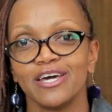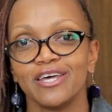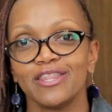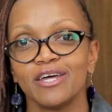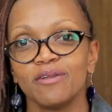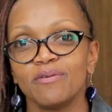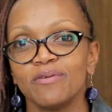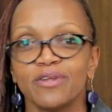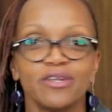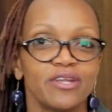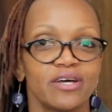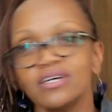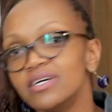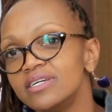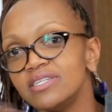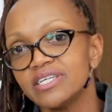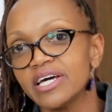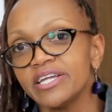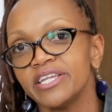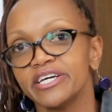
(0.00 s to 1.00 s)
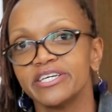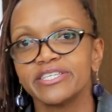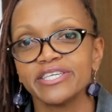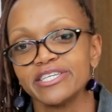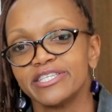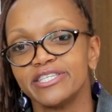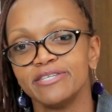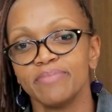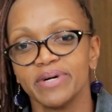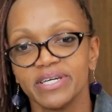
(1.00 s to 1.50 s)
then in 10 years I
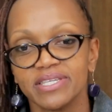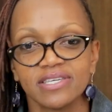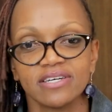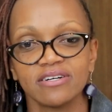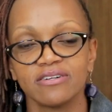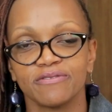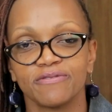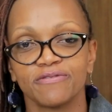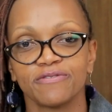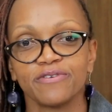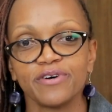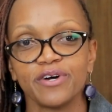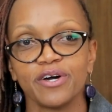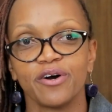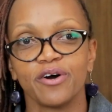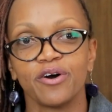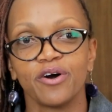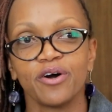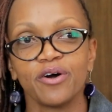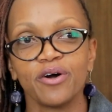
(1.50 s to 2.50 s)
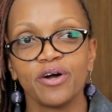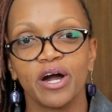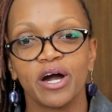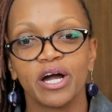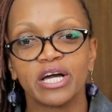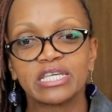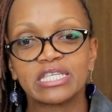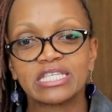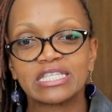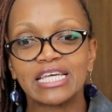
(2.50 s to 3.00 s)
see myself
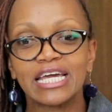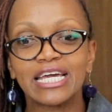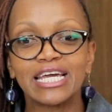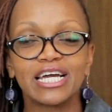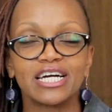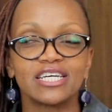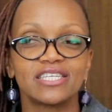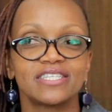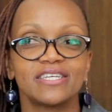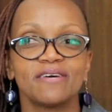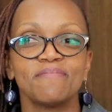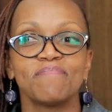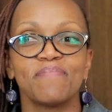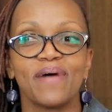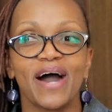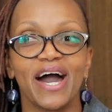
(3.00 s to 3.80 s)
taking a step